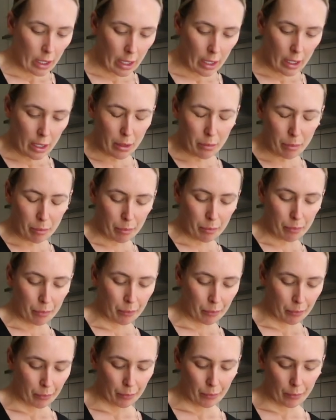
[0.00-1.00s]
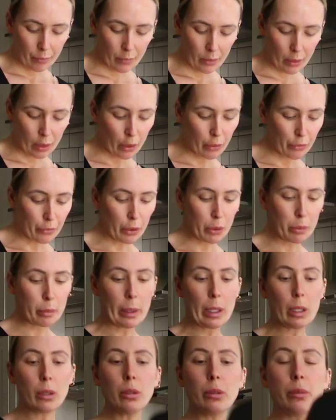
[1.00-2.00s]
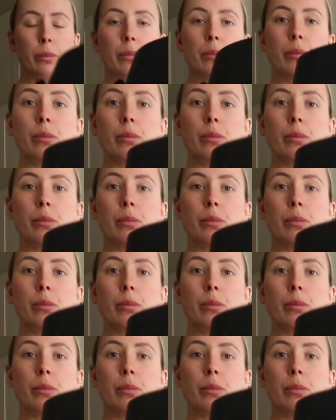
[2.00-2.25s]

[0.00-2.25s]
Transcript: um, a fruit bowl.